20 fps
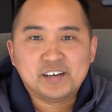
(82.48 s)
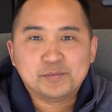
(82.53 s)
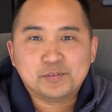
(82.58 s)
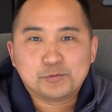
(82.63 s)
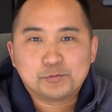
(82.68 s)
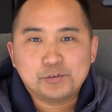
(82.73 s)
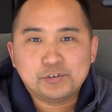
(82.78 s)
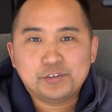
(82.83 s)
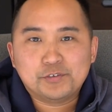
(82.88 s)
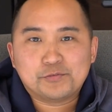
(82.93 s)
The
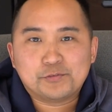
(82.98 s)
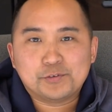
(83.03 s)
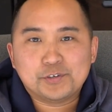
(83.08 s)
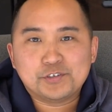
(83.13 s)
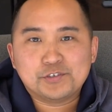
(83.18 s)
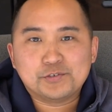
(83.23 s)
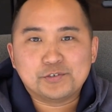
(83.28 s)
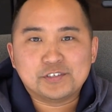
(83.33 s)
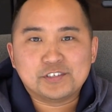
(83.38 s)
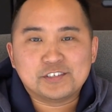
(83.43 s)
rear
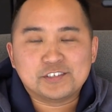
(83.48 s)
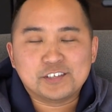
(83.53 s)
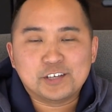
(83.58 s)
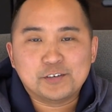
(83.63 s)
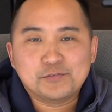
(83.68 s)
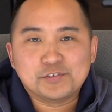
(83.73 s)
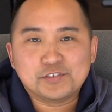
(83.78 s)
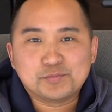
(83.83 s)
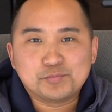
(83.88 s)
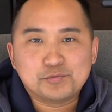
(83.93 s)
differential
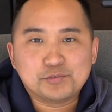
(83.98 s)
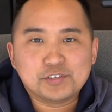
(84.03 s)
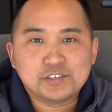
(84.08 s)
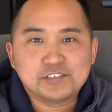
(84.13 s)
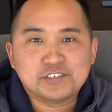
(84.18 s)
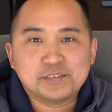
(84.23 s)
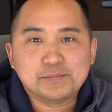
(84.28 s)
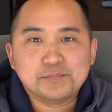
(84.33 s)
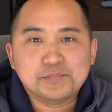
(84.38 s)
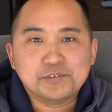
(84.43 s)
itself is pretty
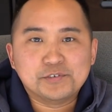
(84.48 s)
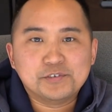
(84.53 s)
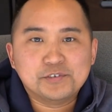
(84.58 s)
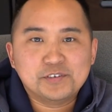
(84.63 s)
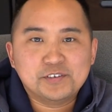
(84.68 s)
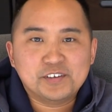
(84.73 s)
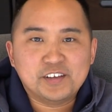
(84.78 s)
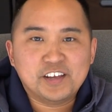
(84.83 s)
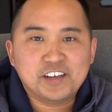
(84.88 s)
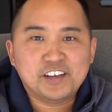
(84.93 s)

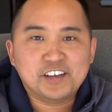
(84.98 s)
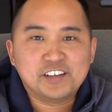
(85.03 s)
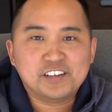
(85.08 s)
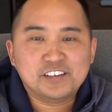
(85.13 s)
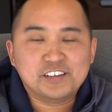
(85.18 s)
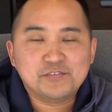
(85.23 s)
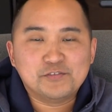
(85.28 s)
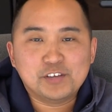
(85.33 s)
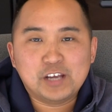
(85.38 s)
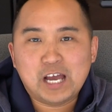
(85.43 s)
simple,
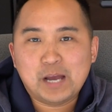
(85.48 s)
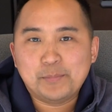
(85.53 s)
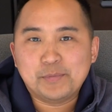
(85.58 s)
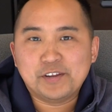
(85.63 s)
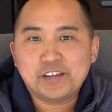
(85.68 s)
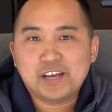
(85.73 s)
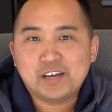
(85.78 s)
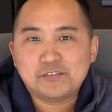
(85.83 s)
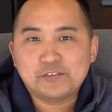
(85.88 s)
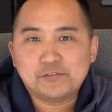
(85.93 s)
and if you happen
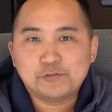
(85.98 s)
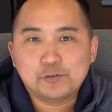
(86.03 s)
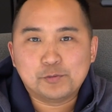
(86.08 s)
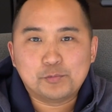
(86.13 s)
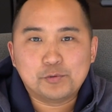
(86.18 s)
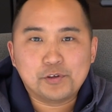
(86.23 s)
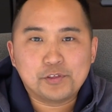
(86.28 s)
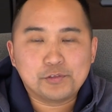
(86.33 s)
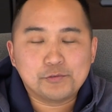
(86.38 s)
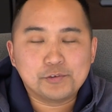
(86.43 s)
to have a
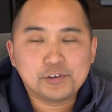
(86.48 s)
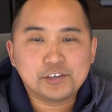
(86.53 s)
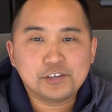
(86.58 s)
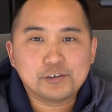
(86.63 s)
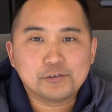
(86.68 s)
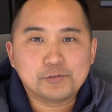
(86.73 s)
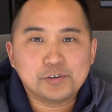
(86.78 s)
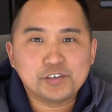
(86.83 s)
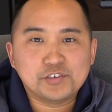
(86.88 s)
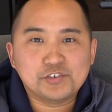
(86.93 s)
4.3
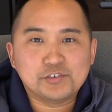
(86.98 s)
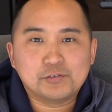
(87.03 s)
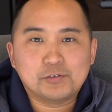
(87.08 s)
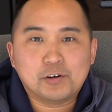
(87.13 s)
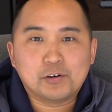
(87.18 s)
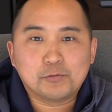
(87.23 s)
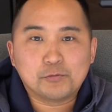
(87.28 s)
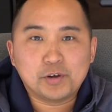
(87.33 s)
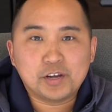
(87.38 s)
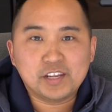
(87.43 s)
gear ratio
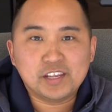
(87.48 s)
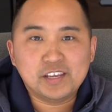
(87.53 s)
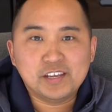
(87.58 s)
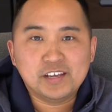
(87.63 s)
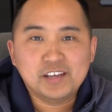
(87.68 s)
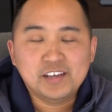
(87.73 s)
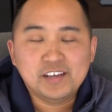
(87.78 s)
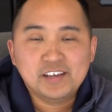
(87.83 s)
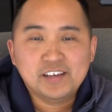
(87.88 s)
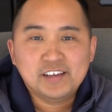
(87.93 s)
already,
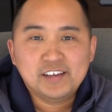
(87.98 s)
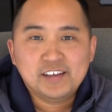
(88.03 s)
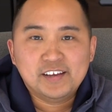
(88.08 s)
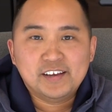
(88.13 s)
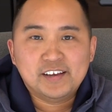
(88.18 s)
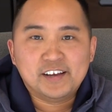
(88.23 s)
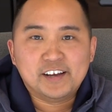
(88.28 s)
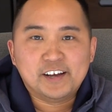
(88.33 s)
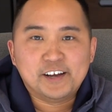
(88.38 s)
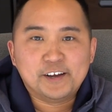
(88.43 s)

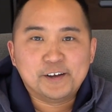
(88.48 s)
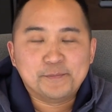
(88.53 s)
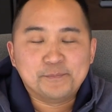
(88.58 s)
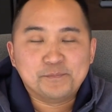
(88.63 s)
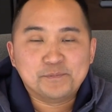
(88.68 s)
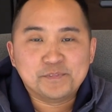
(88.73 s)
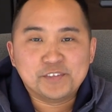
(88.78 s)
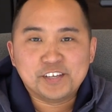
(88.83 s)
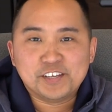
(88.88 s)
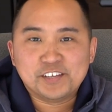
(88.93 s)

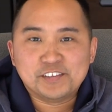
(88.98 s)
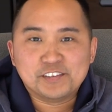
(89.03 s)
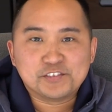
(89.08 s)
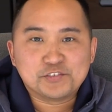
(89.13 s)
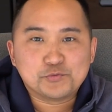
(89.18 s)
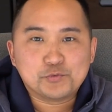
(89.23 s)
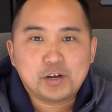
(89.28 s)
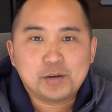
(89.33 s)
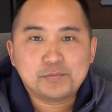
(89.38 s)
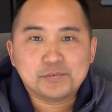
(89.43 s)
then the
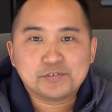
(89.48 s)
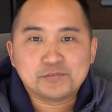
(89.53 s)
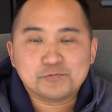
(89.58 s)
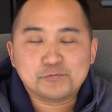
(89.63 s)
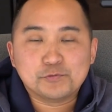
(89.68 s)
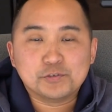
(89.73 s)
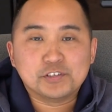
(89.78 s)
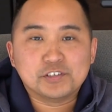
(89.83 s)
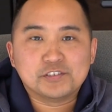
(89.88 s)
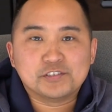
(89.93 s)
swap is
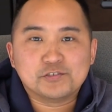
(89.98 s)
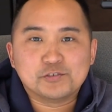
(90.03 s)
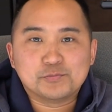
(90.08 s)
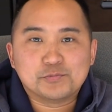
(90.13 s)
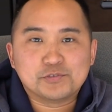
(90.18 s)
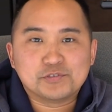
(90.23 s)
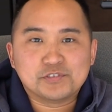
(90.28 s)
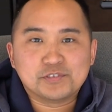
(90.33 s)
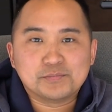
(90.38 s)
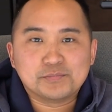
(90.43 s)
really
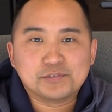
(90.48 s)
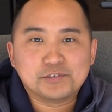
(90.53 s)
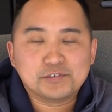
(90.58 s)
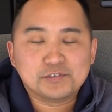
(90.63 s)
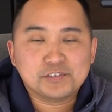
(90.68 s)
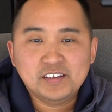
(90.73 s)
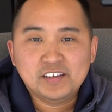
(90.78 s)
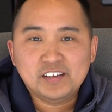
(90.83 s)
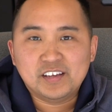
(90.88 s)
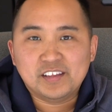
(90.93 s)
super
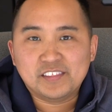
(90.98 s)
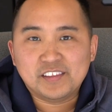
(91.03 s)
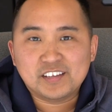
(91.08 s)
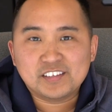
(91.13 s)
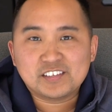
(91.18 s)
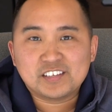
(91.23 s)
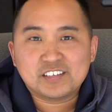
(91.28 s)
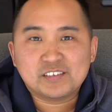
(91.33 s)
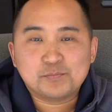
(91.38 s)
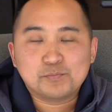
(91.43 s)
simple. And
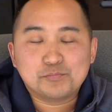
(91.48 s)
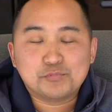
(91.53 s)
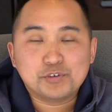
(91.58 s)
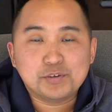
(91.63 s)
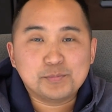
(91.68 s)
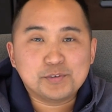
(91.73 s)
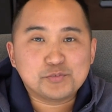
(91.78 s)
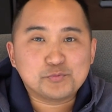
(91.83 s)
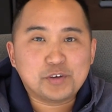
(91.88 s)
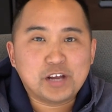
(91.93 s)
that's
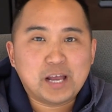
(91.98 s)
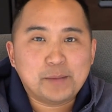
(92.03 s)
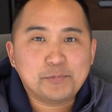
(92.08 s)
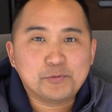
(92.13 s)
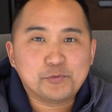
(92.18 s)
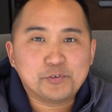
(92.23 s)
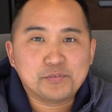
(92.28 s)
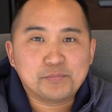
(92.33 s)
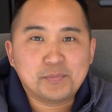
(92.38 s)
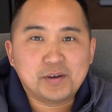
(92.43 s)
pretty much what
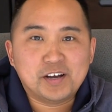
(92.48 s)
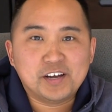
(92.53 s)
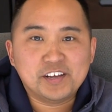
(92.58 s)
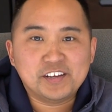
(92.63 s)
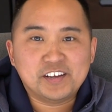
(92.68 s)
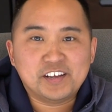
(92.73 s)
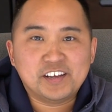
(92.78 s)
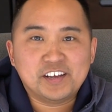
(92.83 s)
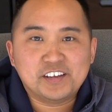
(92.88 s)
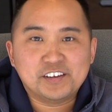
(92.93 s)
happened with
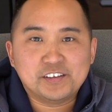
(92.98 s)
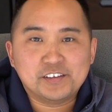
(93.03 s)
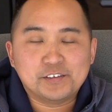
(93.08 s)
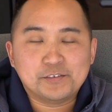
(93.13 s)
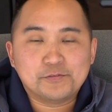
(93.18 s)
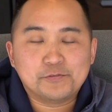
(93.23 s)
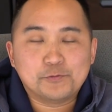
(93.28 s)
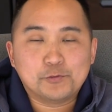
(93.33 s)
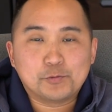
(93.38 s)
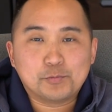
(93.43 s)
mine. I had a
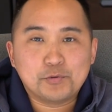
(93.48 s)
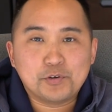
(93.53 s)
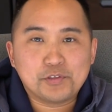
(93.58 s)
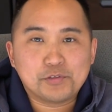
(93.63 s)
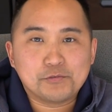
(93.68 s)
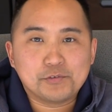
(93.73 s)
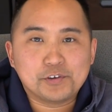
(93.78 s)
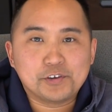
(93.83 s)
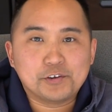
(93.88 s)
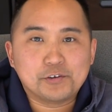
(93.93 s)

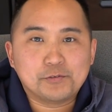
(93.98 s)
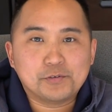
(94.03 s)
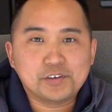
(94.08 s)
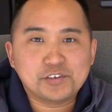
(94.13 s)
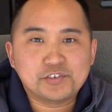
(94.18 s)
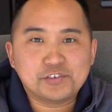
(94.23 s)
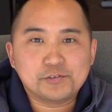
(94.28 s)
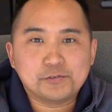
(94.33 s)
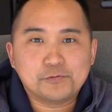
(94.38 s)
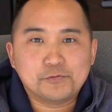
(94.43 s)
4.3 gear
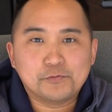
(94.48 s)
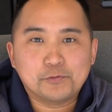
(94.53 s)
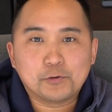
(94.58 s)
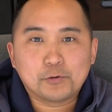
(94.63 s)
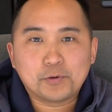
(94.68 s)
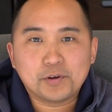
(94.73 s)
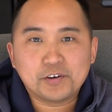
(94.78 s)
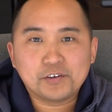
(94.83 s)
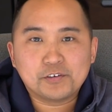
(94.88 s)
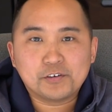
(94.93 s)
ratio
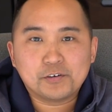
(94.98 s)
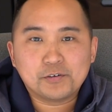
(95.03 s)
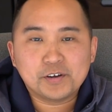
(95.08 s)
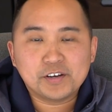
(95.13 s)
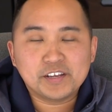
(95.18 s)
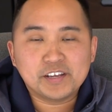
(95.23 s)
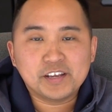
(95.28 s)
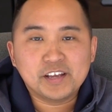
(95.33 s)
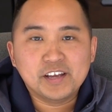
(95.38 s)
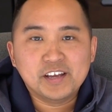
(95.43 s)
4Runner
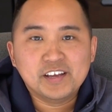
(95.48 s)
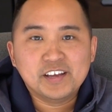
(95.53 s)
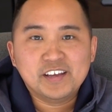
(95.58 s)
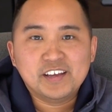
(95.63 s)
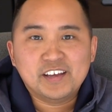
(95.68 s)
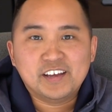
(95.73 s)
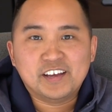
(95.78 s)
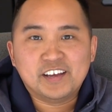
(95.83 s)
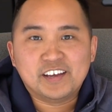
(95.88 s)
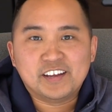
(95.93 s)
already,
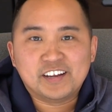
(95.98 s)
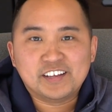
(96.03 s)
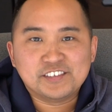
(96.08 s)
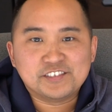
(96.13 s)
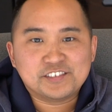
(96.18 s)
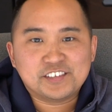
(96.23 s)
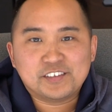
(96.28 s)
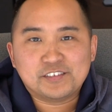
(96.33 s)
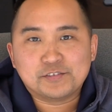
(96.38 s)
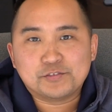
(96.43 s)
and I
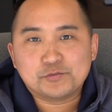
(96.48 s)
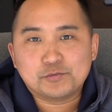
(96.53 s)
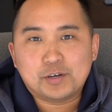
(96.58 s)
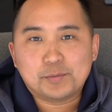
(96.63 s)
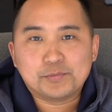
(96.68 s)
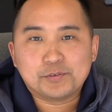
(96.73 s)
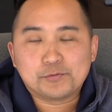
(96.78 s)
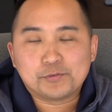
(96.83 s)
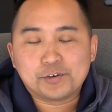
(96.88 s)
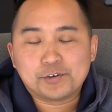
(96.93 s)
just had to
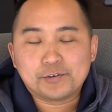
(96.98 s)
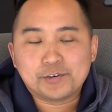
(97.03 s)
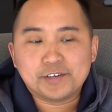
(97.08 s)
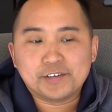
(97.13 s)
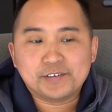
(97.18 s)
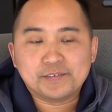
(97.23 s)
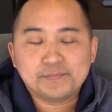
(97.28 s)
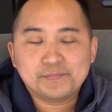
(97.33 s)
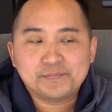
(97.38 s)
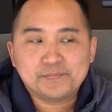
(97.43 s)
swap the rear
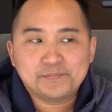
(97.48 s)
in.